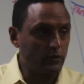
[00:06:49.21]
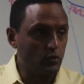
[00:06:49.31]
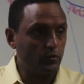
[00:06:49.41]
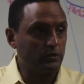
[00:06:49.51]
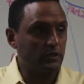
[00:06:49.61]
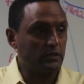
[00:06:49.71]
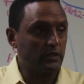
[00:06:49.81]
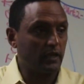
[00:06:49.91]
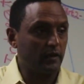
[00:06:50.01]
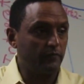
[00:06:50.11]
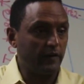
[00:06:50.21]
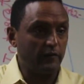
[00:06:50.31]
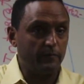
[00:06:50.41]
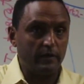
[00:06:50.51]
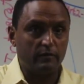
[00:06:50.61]
Should you just take a
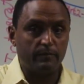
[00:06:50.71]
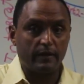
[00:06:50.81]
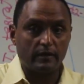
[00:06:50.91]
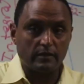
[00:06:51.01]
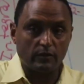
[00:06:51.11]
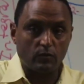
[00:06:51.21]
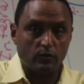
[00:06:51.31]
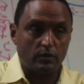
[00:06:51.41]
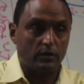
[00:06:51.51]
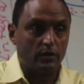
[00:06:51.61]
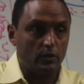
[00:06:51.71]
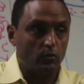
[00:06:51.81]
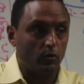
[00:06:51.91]
5-minute break and continue,